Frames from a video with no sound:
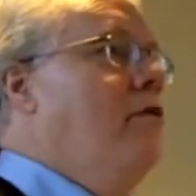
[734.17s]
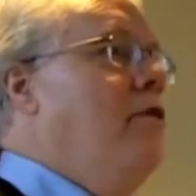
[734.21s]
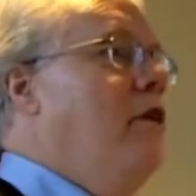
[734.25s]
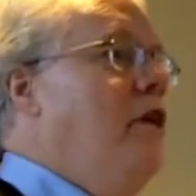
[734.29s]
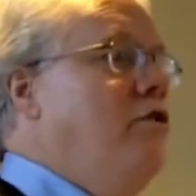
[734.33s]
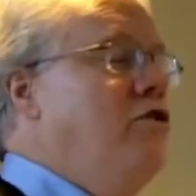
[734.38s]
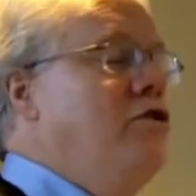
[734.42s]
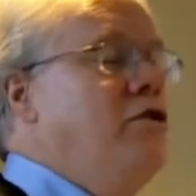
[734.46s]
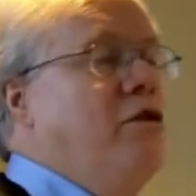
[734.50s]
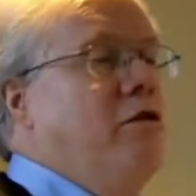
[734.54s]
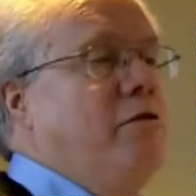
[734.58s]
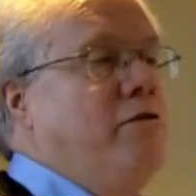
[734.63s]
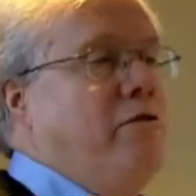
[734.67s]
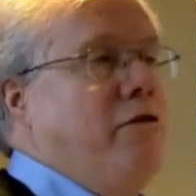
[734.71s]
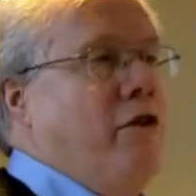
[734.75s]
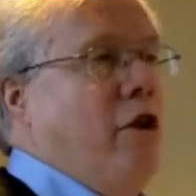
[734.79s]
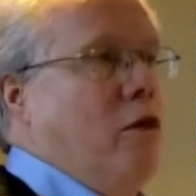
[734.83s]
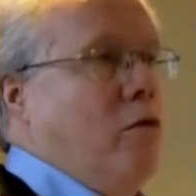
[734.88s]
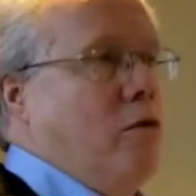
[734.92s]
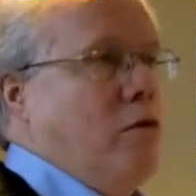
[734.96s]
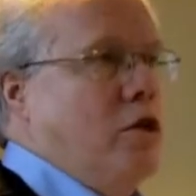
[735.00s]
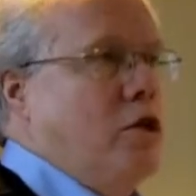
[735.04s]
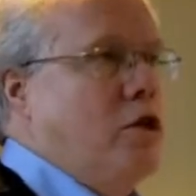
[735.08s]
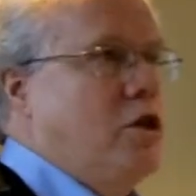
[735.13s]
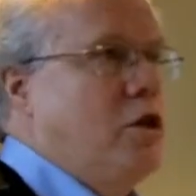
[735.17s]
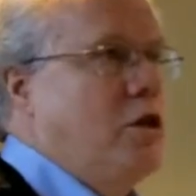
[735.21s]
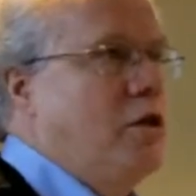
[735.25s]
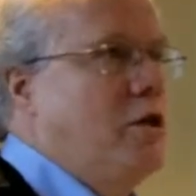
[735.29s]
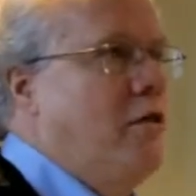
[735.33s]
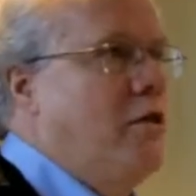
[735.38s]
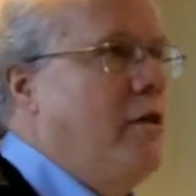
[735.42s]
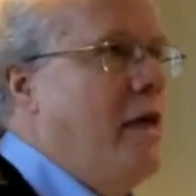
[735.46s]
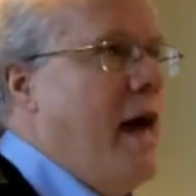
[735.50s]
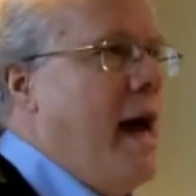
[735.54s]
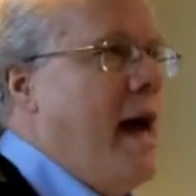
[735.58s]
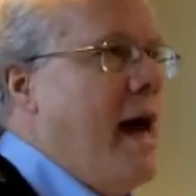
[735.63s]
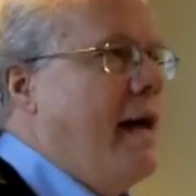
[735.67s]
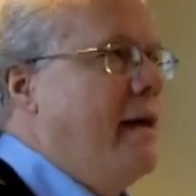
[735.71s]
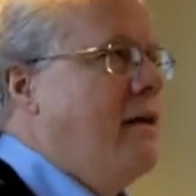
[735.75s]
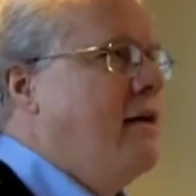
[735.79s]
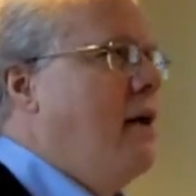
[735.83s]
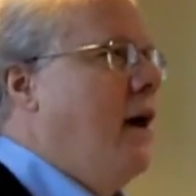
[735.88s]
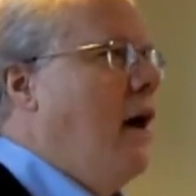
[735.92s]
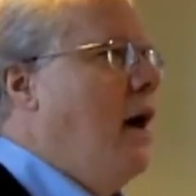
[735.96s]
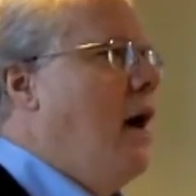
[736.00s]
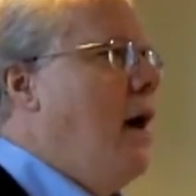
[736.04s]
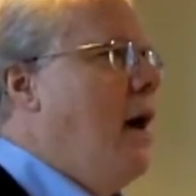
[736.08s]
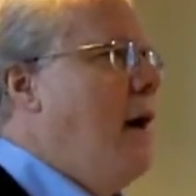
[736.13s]
These are the folks
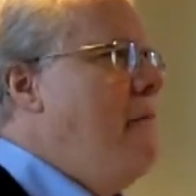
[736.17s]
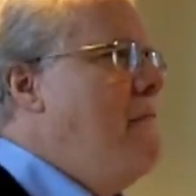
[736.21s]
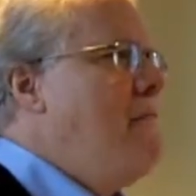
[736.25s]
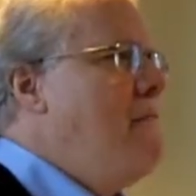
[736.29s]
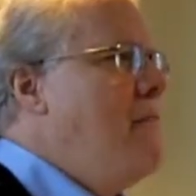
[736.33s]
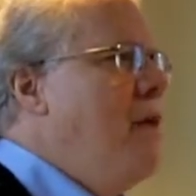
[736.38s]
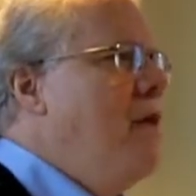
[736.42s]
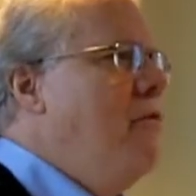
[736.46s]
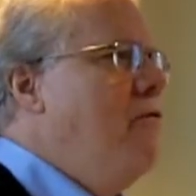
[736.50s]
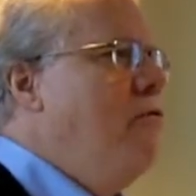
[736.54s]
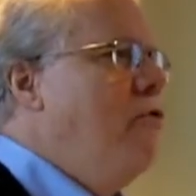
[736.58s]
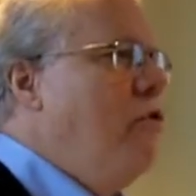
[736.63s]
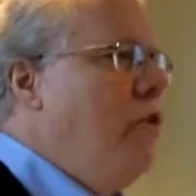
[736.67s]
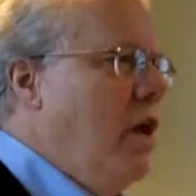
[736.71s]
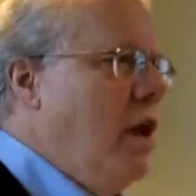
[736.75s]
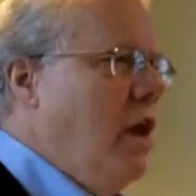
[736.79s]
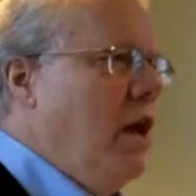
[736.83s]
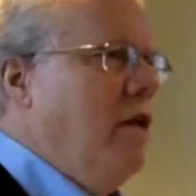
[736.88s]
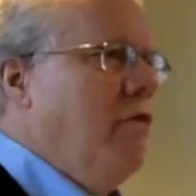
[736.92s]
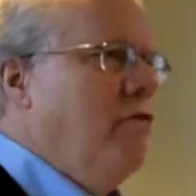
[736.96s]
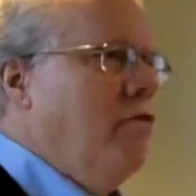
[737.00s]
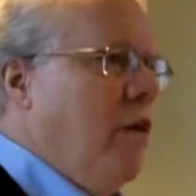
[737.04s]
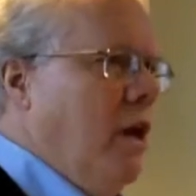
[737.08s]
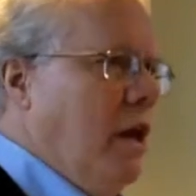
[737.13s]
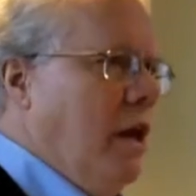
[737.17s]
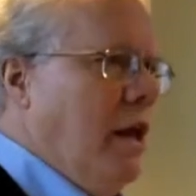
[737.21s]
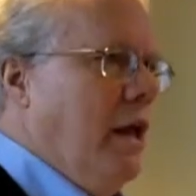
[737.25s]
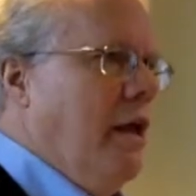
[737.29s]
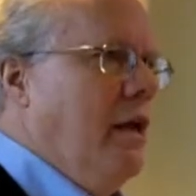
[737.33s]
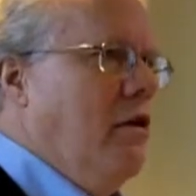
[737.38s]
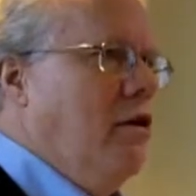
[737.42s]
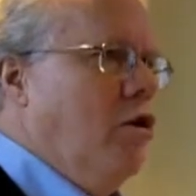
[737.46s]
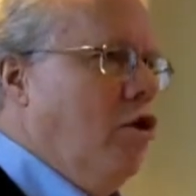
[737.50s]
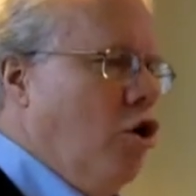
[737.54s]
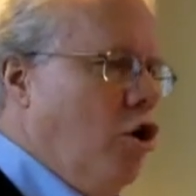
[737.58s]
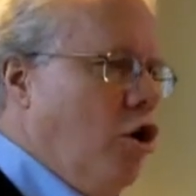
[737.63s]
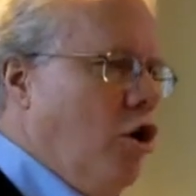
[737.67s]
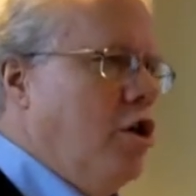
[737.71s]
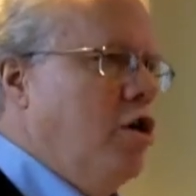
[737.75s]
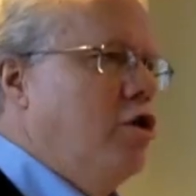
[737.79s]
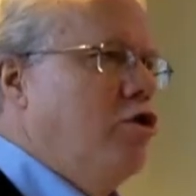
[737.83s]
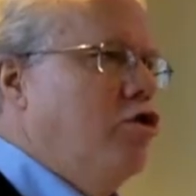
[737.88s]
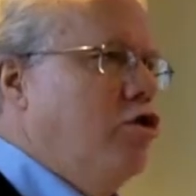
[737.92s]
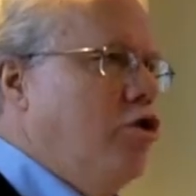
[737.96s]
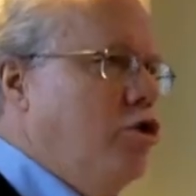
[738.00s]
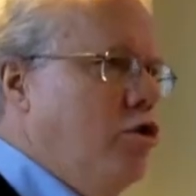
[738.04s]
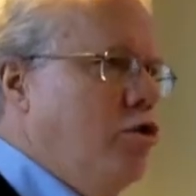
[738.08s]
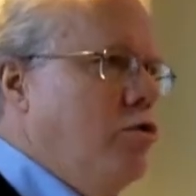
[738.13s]
that really, really
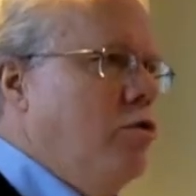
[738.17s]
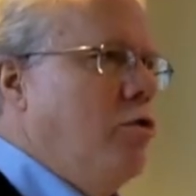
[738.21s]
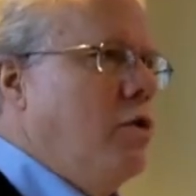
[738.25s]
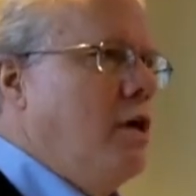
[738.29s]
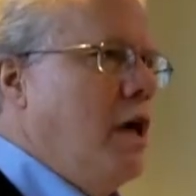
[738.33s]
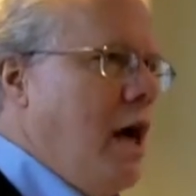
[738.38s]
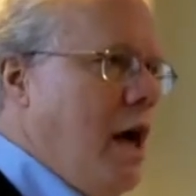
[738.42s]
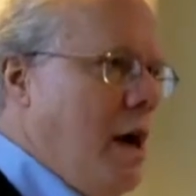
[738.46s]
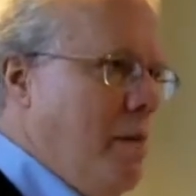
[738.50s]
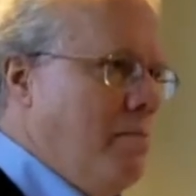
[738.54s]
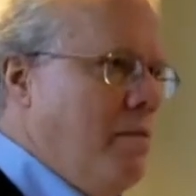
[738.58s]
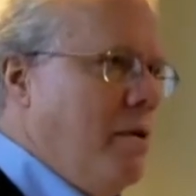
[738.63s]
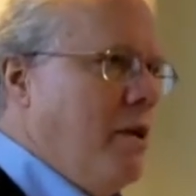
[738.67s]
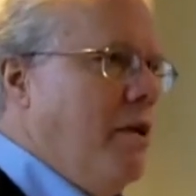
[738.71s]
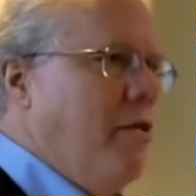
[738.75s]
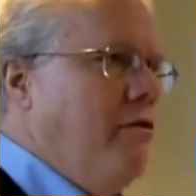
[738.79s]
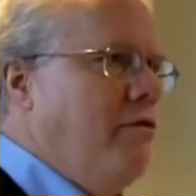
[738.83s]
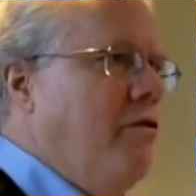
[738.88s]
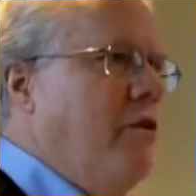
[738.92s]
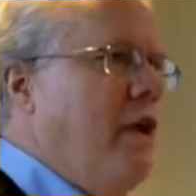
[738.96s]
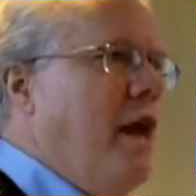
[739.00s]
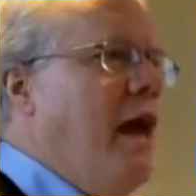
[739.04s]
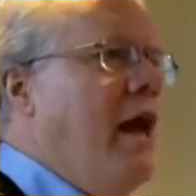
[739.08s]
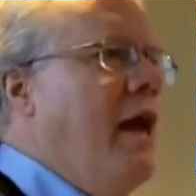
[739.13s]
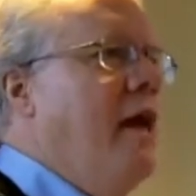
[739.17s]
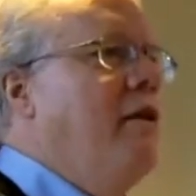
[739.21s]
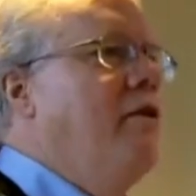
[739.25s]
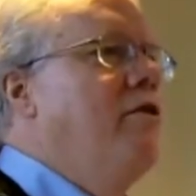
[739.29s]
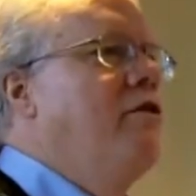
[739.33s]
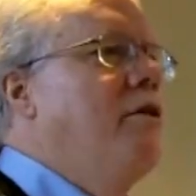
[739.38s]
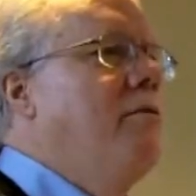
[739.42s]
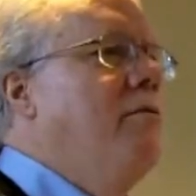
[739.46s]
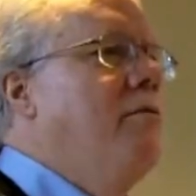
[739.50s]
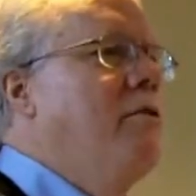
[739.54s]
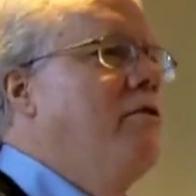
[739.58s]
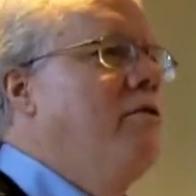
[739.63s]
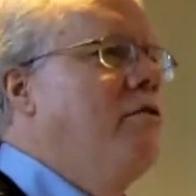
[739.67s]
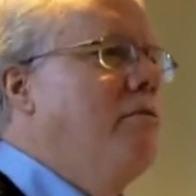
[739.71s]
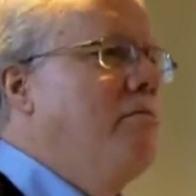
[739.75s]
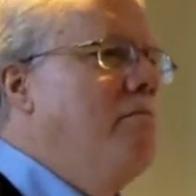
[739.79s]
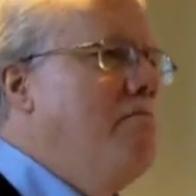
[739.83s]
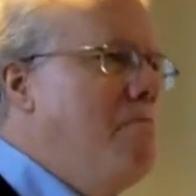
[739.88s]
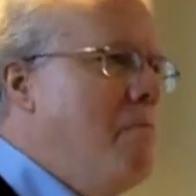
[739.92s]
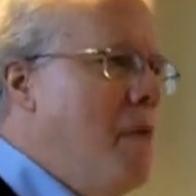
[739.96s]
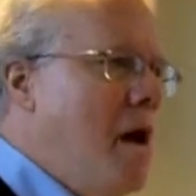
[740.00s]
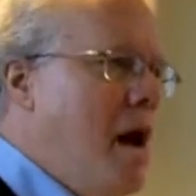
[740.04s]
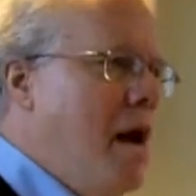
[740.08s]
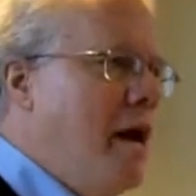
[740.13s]
look to competence and
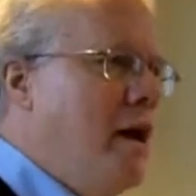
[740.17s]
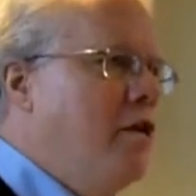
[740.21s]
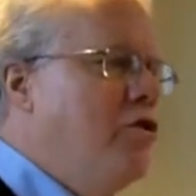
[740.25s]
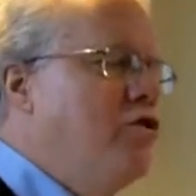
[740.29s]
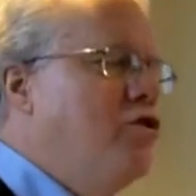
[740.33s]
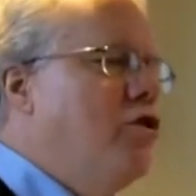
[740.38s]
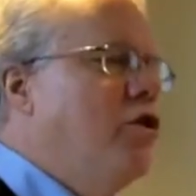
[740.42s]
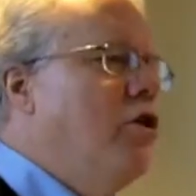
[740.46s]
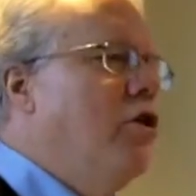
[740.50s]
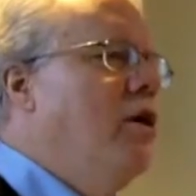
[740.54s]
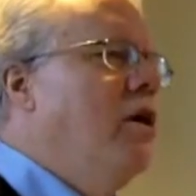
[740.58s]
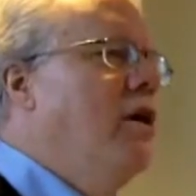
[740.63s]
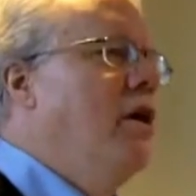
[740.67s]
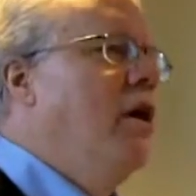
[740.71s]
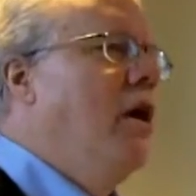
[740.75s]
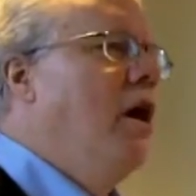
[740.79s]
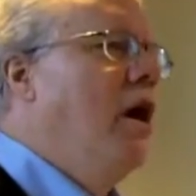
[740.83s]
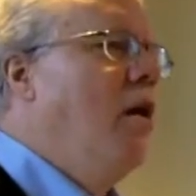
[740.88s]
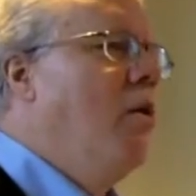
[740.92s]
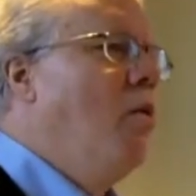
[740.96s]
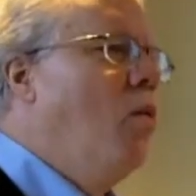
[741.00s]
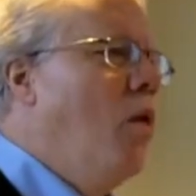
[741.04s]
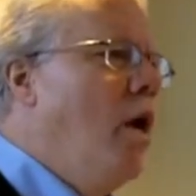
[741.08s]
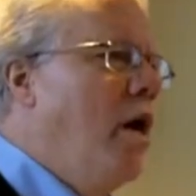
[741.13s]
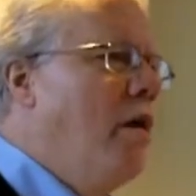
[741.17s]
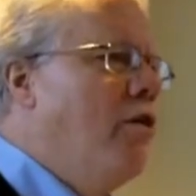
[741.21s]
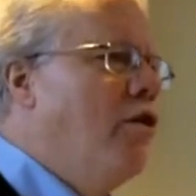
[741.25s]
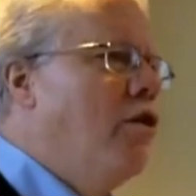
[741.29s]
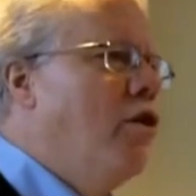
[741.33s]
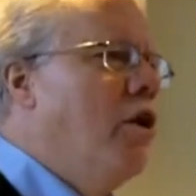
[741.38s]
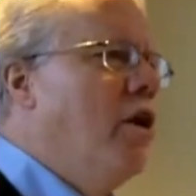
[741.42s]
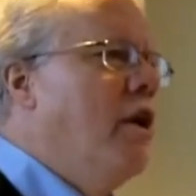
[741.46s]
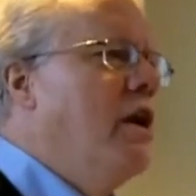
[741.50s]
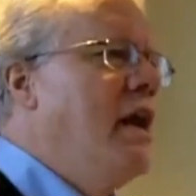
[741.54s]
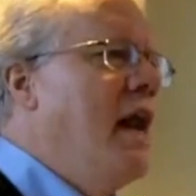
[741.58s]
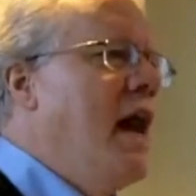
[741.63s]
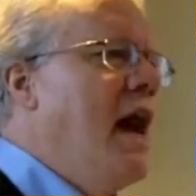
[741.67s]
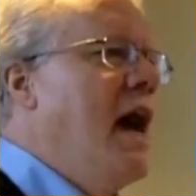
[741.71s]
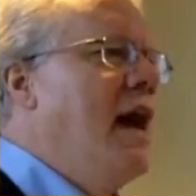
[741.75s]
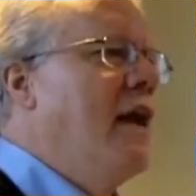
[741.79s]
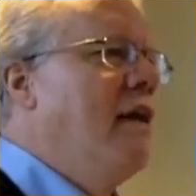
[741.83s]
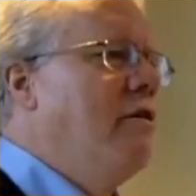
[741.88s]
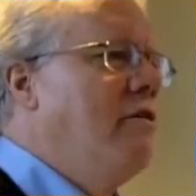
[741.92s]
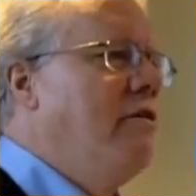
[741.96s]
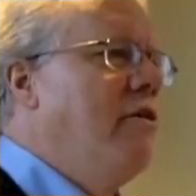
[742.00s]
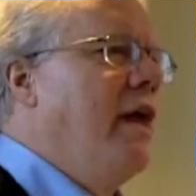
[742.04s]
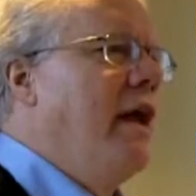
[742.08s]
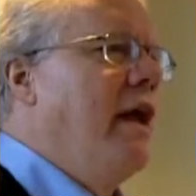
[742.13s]
to monitor whether or
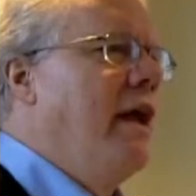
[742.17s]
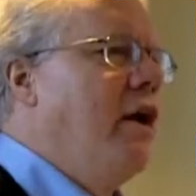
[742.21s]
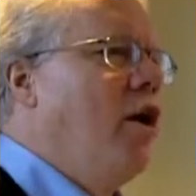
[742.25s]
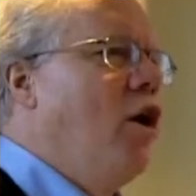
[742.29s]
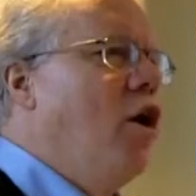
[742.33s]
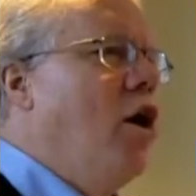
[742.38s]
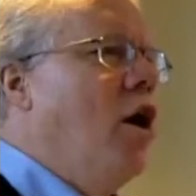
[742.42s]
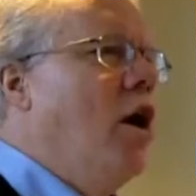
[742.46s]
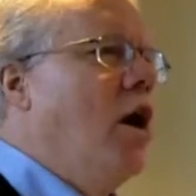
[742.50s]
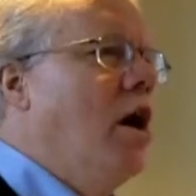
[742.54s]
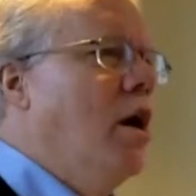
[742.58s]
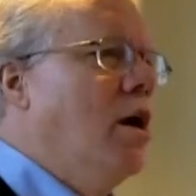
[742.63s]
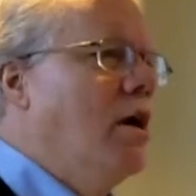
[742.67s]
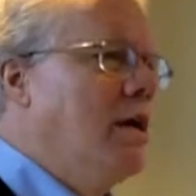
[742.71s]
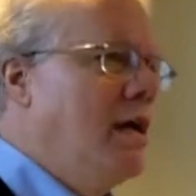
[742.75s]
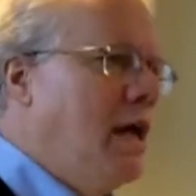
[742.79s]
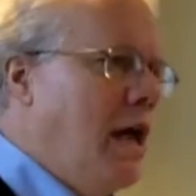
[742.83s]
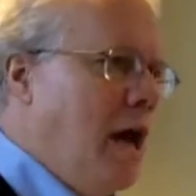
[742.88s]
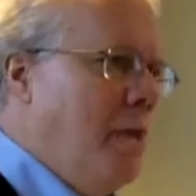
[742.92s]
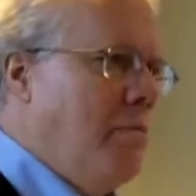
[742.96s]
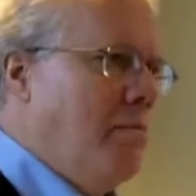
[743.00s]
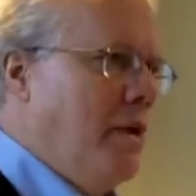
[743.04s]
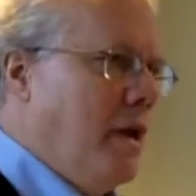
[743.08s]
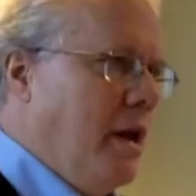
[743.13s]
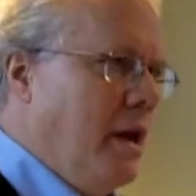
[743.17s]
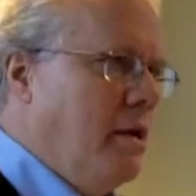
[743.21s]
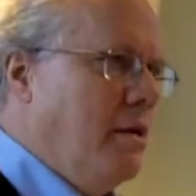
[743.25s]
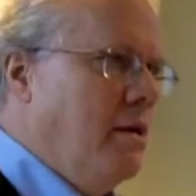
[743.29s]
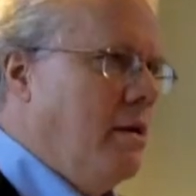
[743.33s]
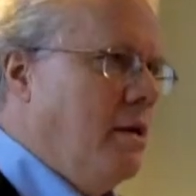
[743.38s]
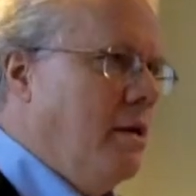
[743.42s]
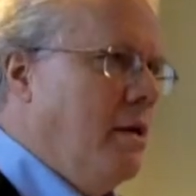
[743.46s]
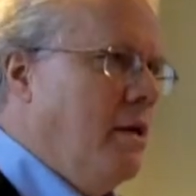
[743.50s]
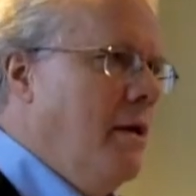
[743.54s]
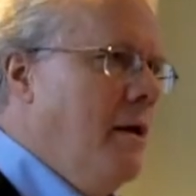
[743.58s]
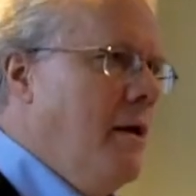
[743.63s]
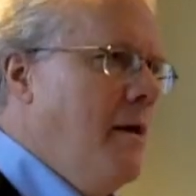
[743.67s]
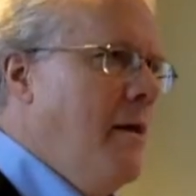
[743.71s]
not they are competent.